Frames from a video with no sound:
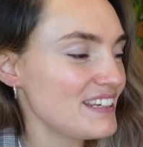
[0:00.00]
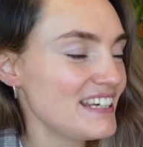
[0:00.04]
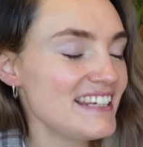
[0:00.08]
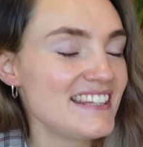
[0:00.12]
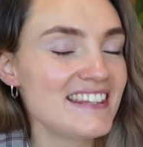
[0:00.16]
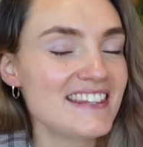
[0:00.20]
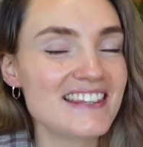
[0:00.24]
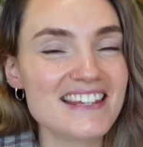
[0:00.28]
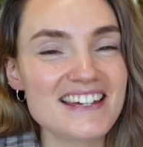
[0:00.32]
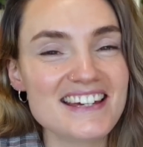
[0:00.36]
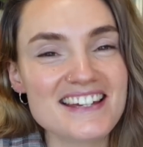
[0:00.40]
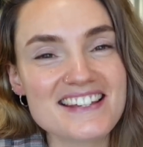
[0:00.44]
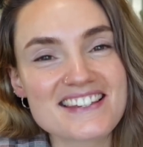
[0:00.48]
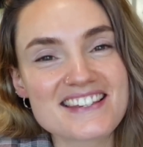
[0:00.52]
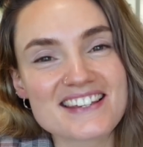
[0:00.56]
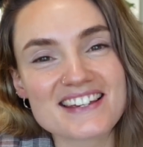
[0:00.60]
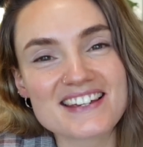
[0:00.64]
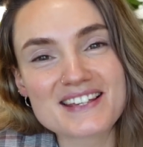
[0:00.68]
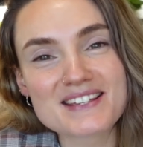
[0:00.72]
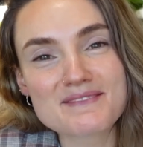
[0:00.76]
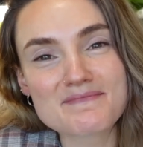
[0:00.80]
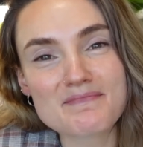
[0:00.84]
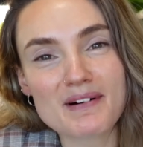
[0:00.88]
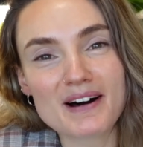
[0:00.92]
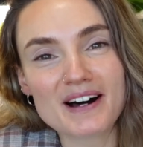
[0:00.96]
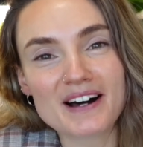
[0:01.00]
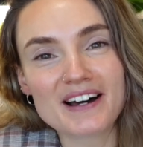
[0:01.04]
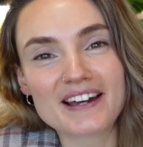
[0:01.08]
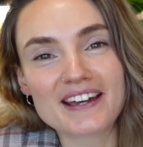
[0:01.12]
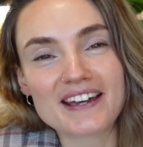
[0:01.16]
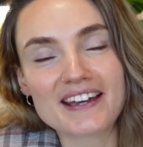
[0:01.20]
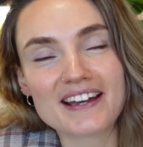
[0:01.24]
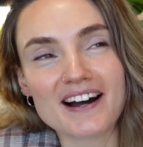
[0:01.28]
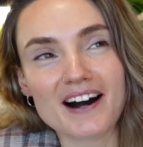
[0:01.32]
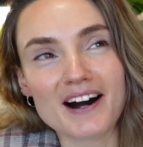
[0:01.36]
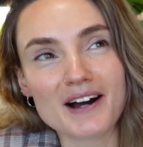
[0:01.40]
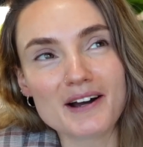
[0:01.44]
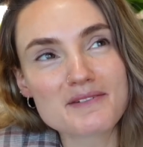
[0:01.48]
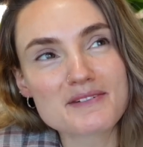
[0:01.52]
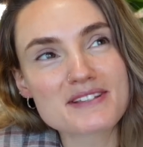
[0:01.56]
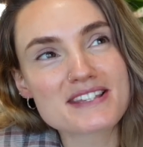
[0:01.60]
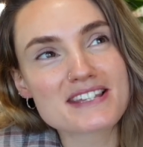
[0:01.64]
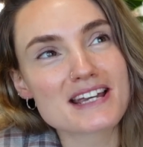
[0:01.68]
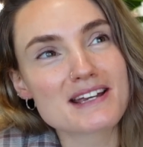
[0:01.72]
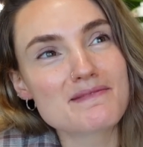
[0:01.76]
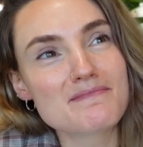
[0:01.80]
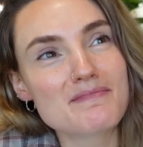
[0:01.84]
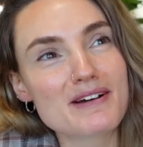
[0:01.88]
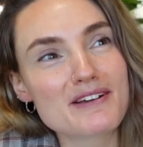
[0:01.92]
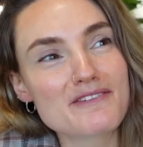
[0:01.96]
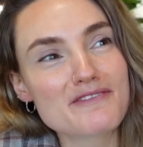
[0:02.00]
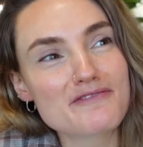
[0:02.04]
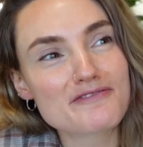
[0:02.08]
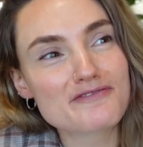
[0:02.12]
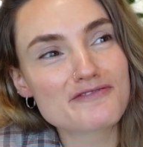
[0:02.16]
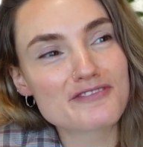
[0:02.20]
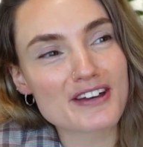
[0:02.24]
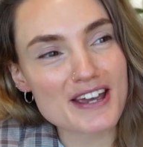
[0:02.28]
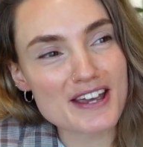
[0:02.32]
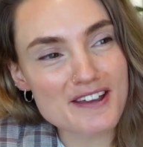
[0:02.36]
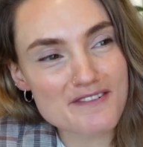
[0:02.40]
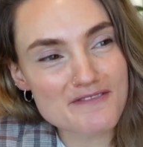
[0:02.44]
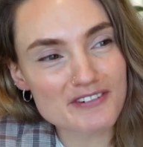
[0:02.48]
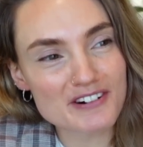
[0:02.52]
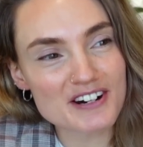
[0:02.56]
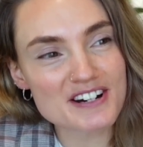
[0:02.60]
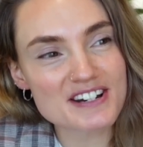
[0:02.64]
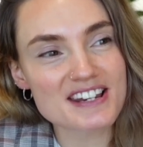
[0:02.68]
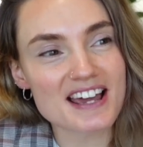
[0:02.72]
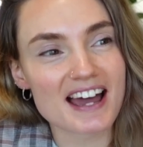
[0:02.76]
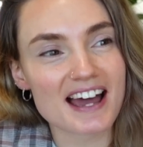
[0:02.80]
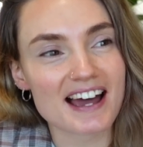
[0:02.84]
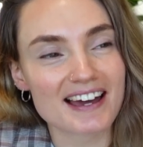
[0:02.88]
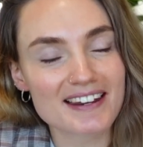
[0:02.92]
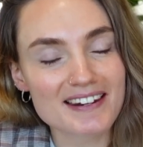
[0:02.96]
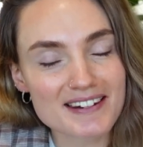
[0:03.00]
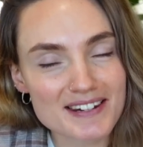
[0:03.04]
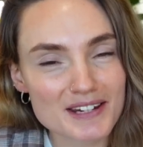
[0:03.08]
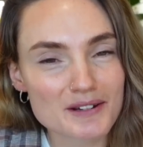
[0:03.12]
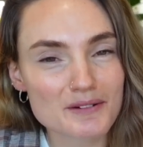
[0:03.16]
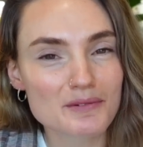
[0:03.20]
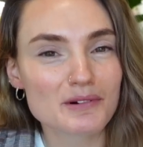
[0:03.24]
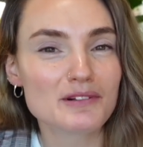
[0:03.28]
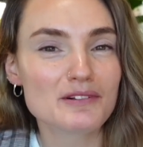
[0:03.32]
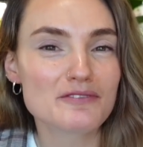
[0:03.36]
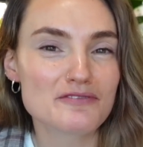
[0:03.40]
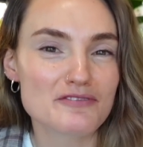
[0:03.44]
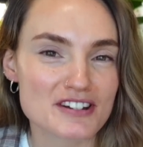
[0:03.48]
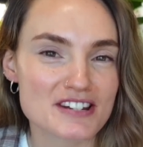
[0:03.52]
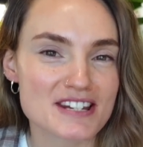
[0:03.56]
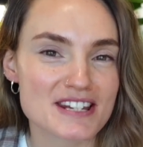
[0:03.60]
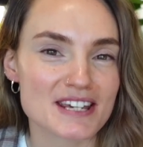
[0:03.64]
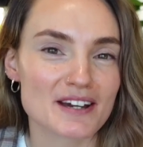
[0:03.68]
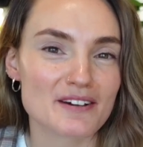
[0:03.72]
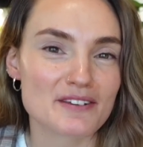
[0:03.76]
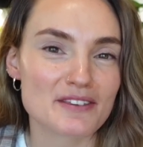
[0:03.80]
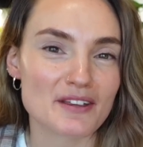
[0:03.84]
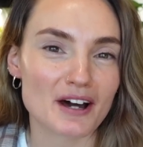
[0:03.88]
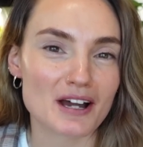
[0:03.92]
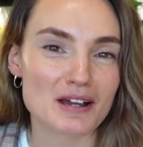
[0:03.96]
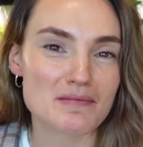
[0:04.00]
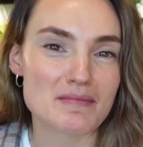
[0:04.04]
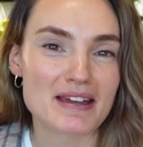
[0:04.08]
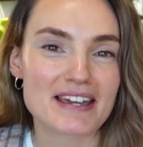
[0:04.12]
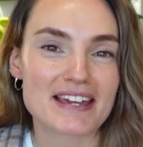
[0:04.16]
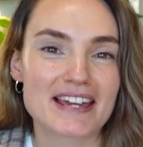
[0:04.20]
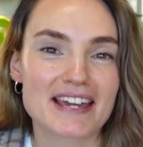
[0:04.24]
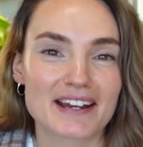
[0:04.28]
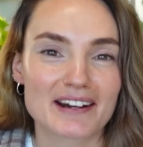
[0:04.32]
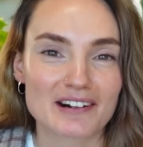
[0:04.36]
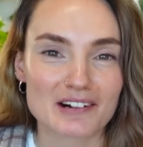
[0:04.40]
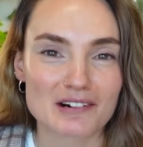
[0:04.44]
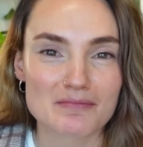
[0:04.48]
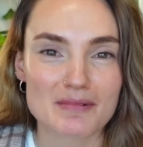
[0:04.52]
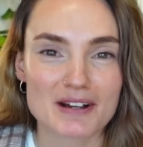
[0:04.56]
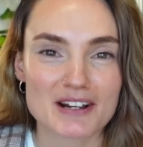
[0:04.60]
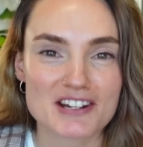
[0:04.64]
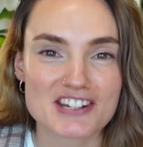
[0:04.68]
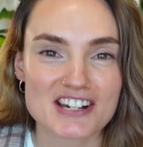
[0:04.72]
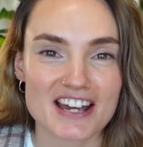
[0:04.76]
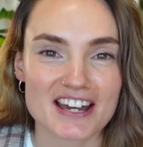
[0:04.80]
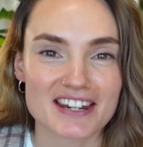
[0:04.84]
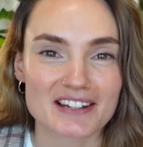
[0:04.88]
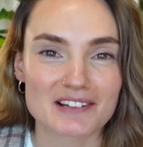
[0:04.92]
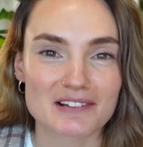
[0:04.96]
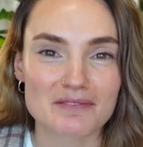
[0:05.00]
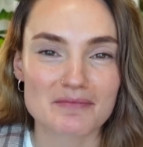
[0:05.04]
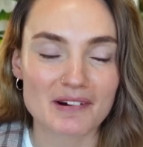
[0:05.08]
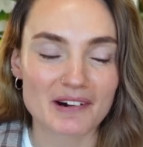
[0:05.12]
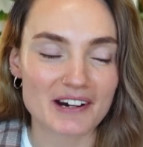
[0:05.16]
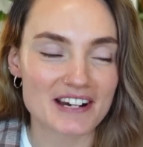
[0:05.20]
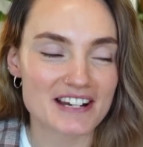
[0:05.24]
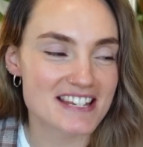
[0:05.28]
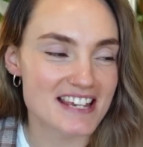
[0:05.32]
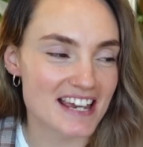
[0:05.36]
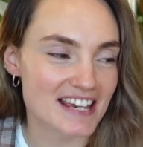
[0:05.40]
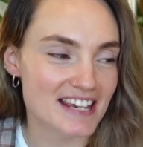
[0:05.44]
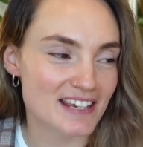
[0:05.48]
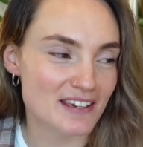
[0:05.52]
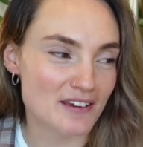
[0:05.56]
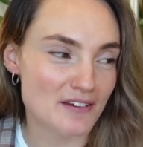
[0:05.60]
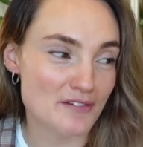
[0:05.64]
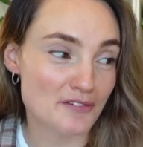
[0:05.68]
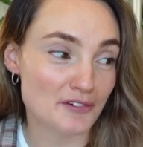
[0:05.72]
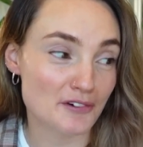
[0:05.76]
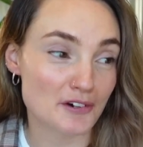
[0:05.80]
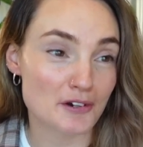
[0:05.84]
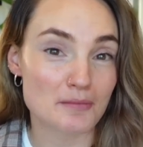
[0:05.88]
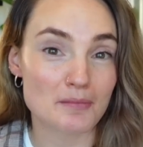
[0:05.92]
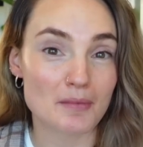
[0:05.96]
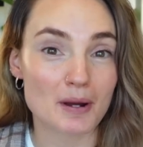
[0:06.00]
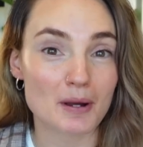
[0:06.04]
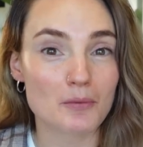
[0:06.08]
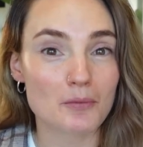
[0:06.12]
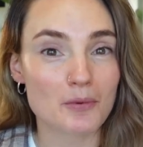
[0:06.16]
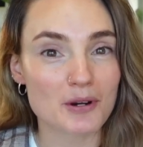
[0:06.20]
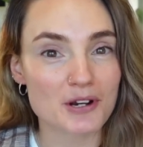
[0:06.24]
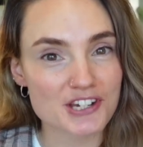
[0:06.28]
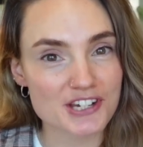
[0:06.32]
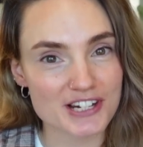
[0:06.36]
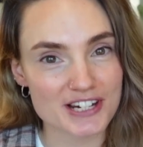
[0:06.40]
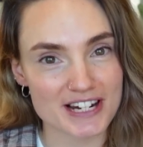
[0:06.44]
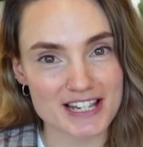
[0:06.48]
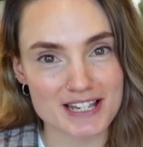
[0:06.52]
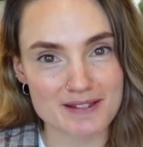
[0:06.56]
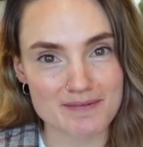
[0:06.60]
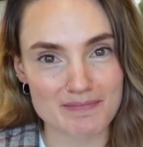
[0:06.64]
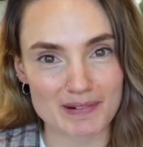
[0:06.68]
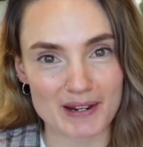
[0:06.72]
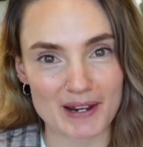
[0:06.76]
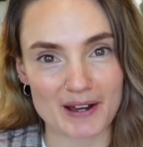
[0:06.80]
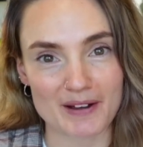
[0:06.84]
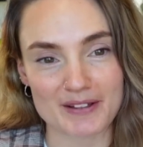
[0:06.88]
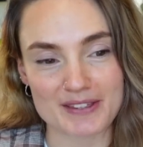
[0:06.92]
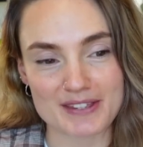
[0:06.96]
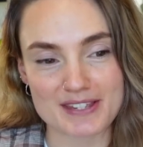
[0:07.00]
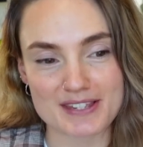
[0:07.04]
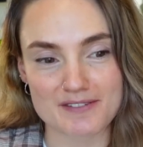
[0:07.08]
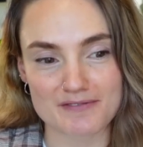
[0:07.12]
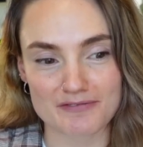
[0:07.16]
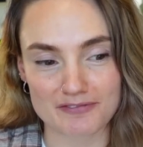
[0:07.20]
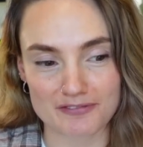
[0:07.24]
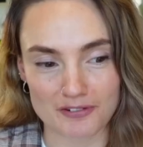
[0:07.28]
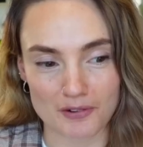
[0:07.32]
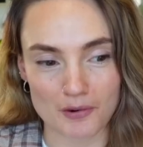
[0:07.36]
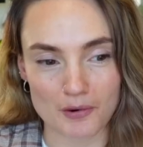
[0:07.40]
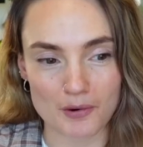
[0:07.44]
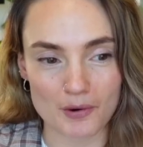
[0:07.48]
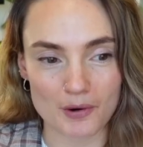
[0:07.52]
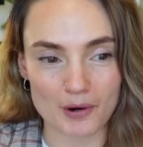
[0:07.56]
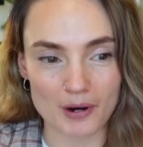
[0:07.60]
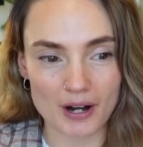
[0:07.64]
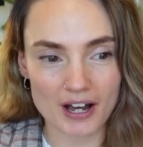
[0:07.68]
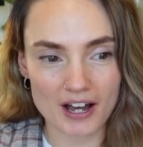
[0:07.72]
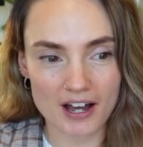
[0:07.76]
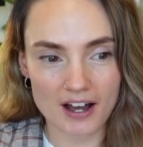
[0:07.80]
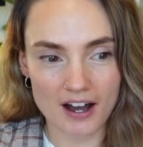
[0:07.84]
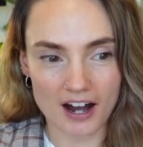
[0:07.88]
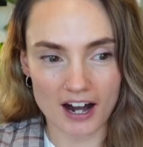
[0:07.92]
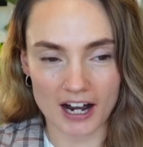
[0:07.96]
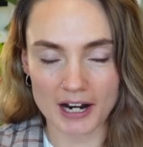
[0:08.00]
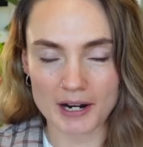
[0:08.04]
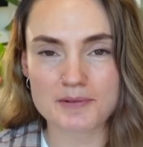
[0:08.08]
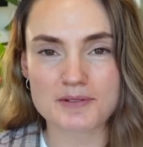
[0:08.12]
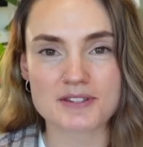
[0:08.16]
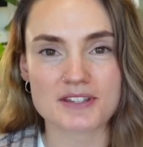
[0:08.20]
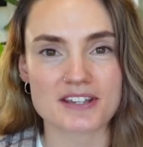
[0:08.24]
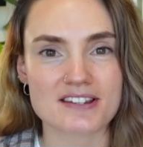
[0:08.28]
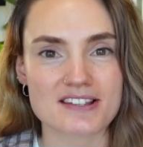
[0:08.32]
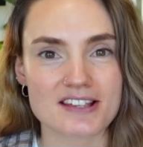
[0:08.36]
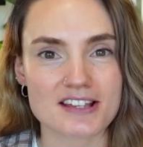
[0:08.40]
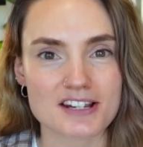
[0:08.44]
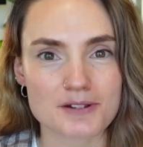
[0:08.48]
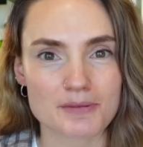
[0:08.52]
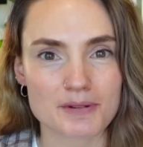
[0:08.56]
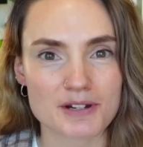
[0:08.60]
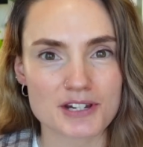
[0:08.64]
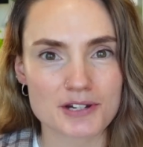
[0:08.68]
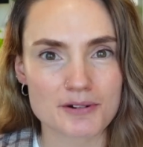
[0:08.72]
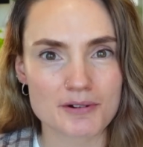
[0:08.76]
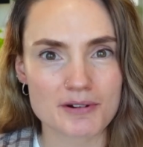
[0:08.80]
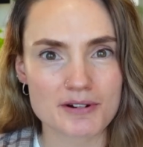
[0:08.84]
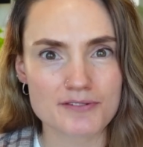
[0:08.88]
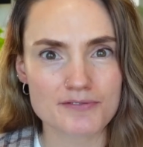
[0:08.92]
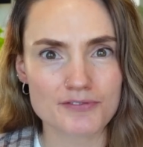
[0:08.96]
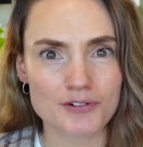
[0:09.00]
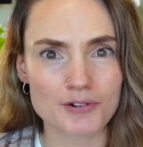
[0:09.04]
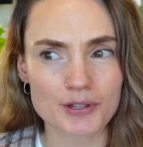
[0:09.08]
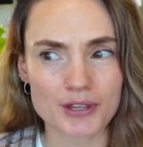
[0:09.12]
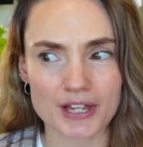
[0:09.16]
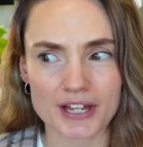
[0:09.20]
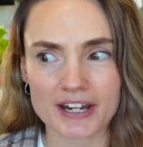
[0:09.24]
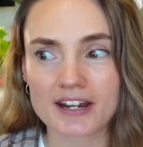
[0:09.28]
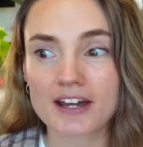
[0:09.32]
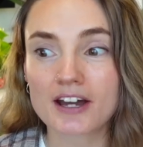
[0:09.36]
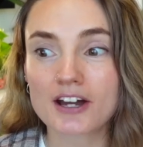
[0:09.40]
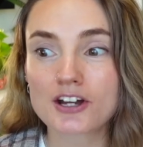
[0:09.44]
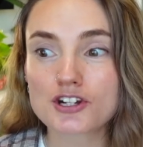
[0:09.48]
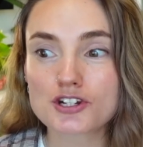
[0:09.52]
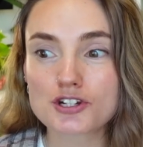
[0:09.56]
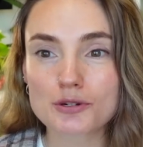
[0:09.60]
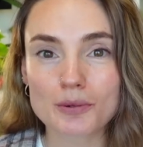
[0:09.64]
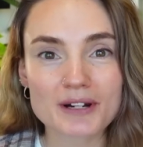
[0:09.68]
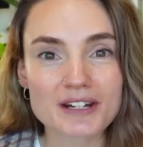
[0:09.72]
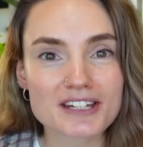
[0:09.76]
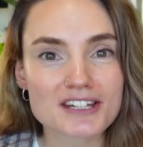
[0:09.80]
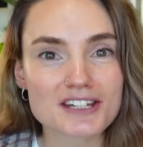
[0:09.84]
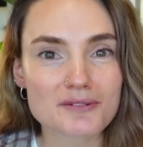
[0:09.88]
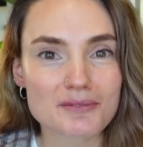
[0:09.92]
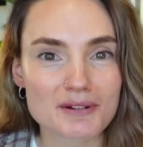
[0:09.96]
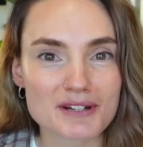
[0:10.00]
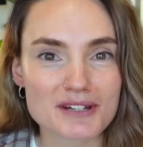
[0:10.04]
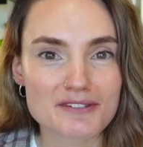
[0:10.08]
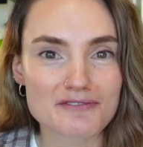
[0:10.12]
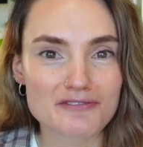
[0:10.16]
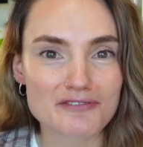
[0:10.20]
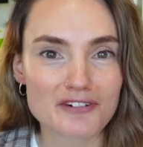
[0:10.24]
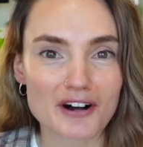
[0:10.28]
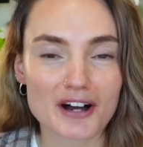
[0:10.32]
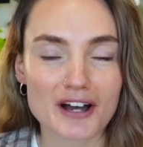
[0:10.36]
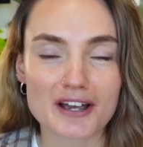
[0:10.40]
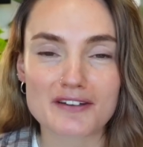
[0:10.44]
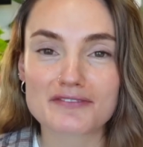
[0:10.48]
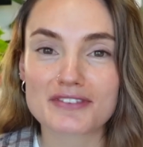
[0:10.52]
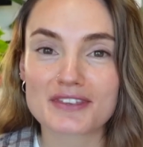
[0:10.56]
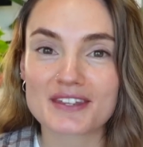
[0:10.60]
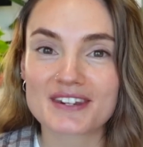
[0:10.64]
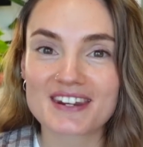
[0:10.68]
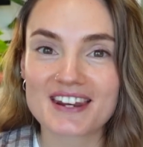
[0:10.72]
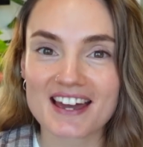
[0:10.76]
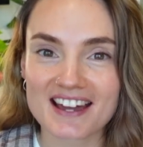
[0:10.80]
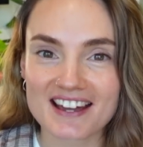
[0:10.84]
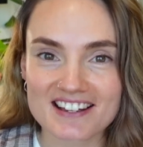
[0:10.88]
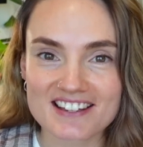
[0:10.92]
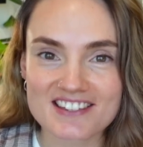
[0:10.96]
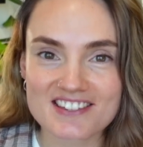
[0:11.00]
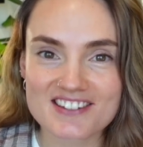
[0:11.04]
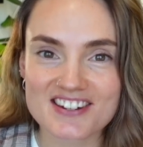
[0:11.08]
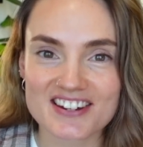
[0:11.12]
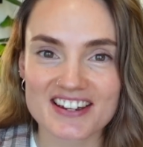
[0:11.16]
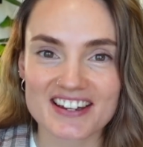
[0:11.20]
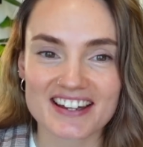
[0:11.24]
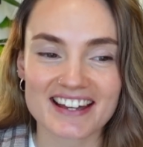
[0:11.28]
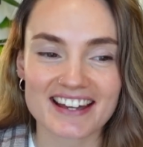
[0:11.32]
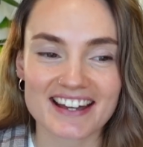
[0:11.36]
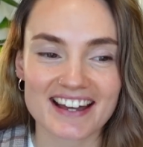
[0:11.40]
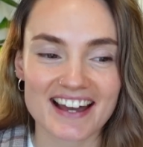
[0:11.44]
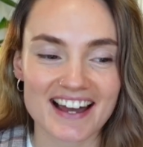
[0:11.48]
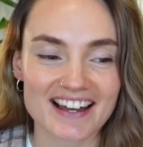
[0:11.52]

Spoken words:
This is I would say my favourite annual video that I make here on my channel, where I take you through my wish list plants for, I was going to say 2024 then, 2025, the next year.